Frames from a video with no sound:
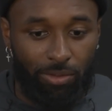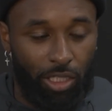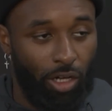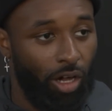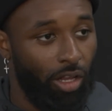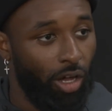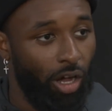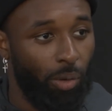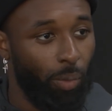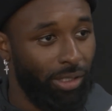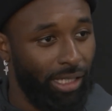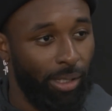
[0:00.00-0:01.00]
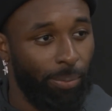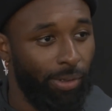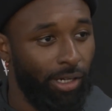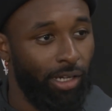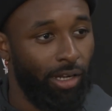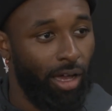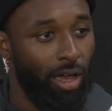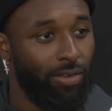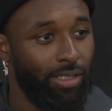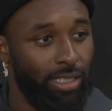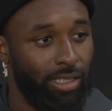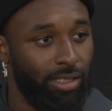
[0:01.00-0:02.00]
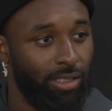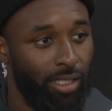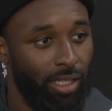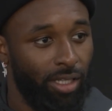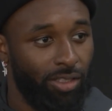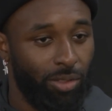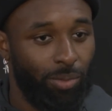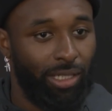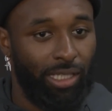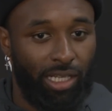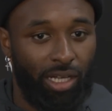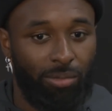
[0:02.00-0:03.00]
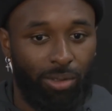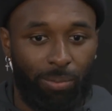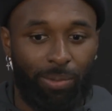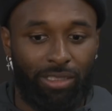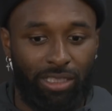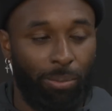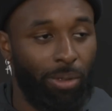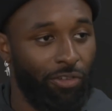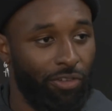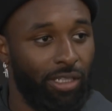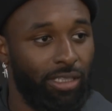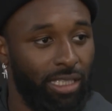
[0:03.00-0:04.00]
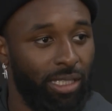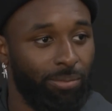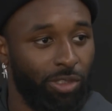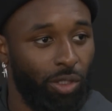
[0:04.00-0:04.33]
you know, all the hard work that he put in the offseason to really come up and step up for the team.